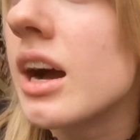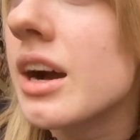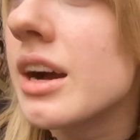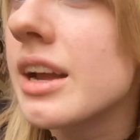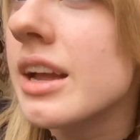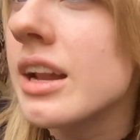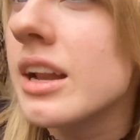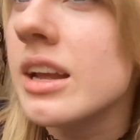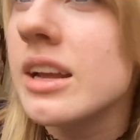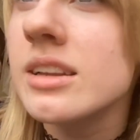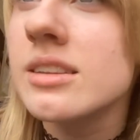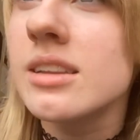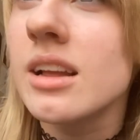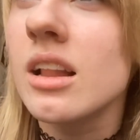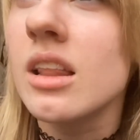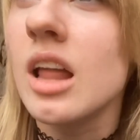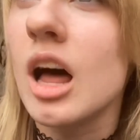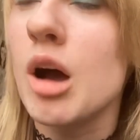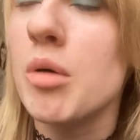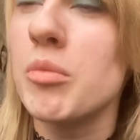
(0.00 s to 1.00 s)
It is a
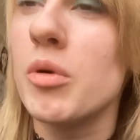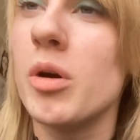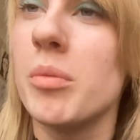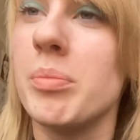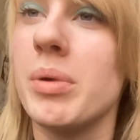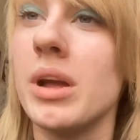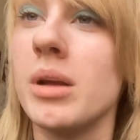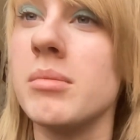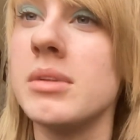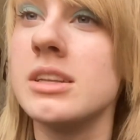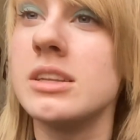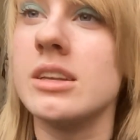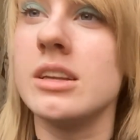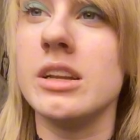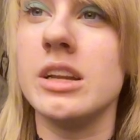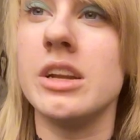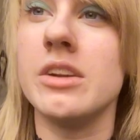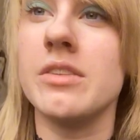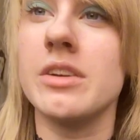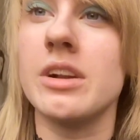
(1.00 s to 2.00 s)
lot more pigmented
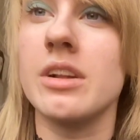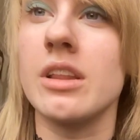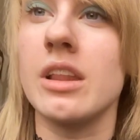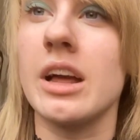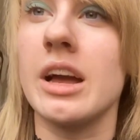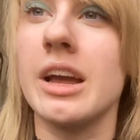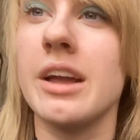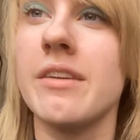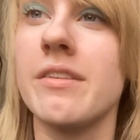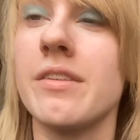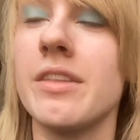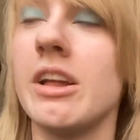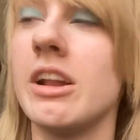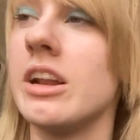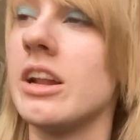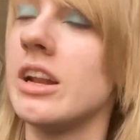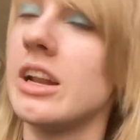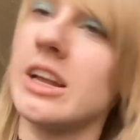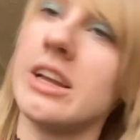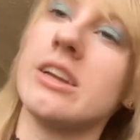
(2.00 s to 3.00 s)
in real life than
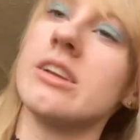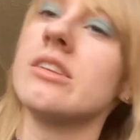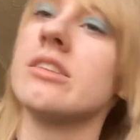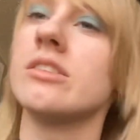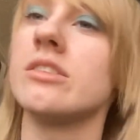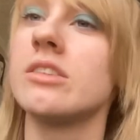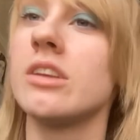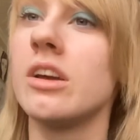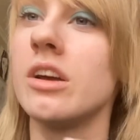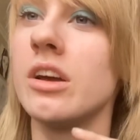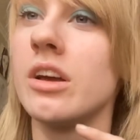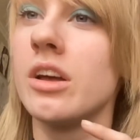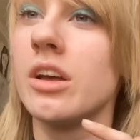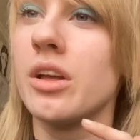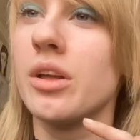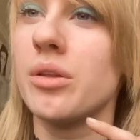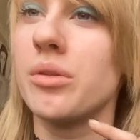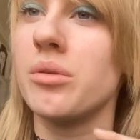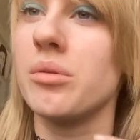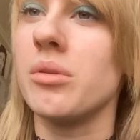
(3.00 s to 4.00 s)
it is
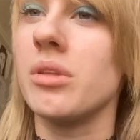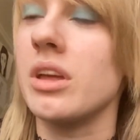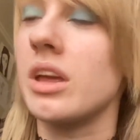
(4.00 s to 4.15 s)
through the